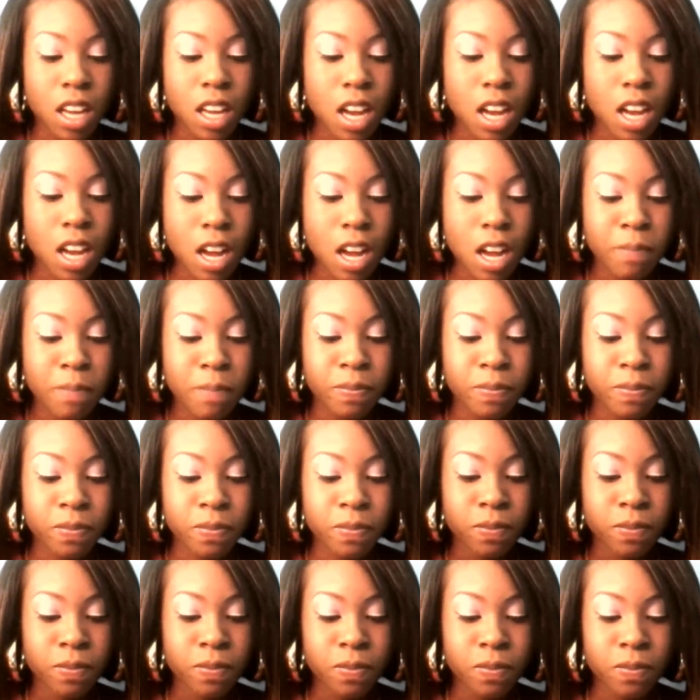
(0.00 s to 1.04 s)
Um,
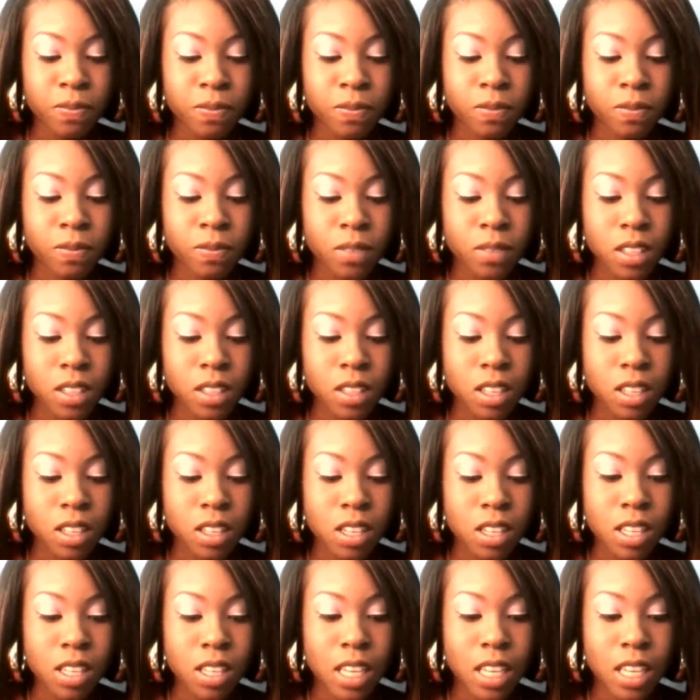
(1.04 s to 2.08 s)

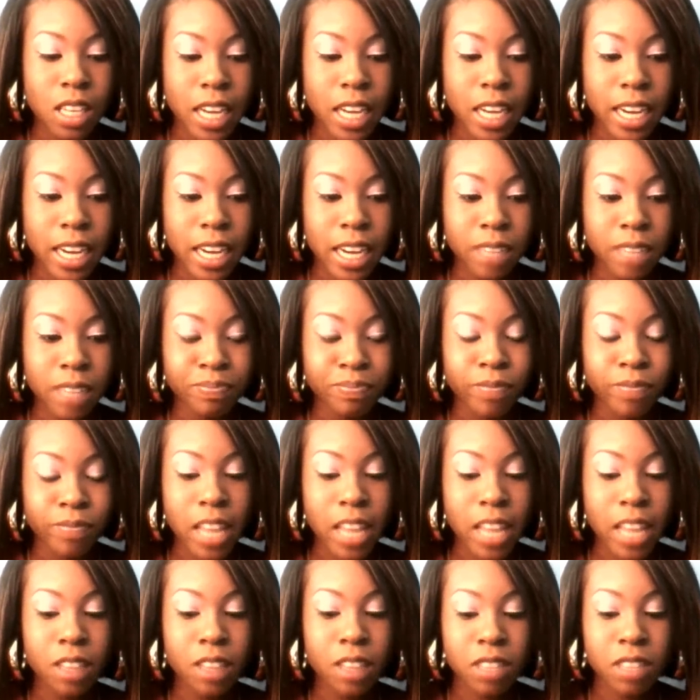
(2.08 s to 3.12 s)
yeah,
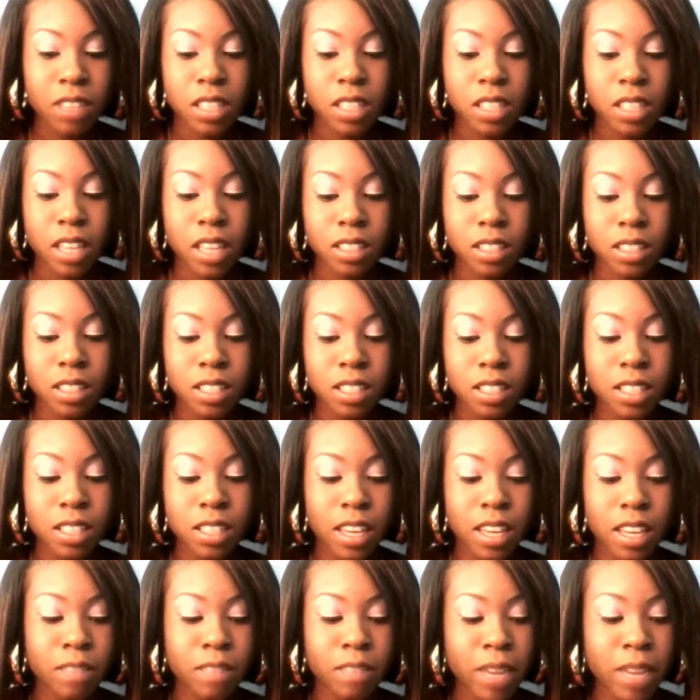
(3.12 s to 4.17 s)
I love these things. This is
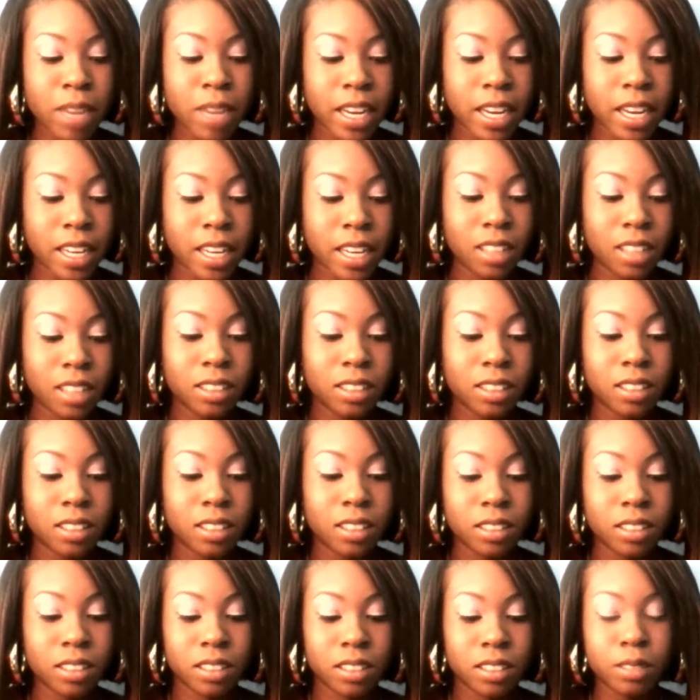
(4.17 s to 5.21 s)
like my
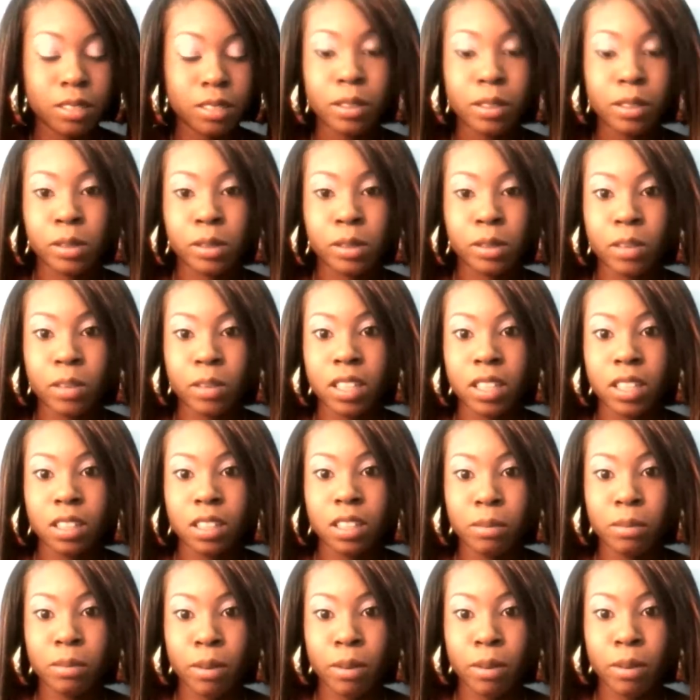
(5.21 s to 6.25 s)
who knows what
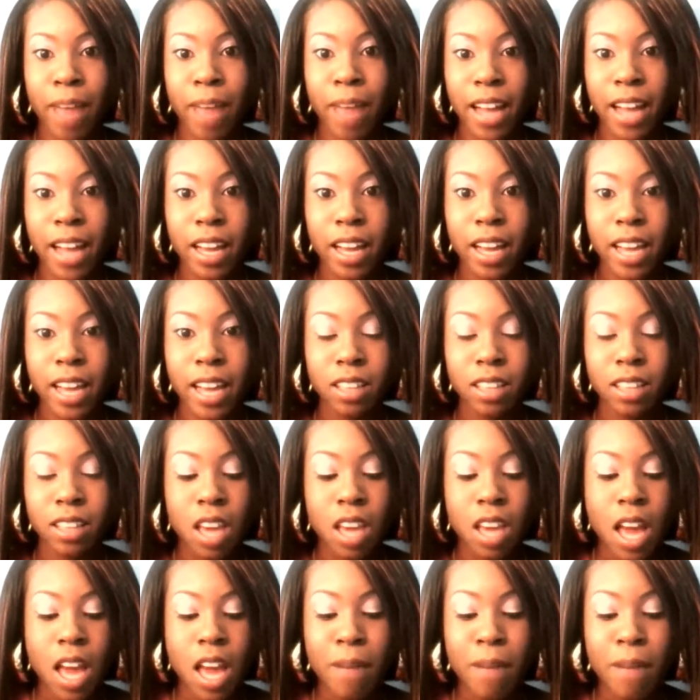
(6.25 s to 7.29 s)
number pack. I
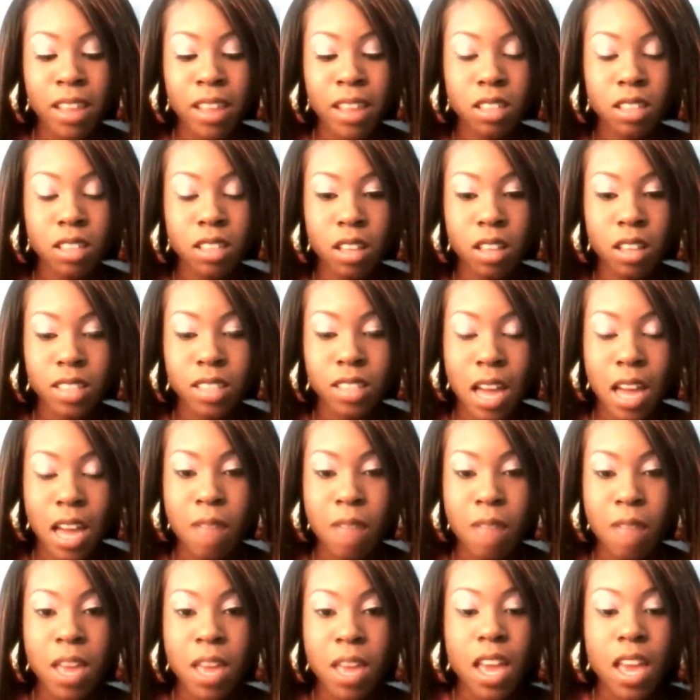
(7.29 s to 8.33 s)
I buy these all the time.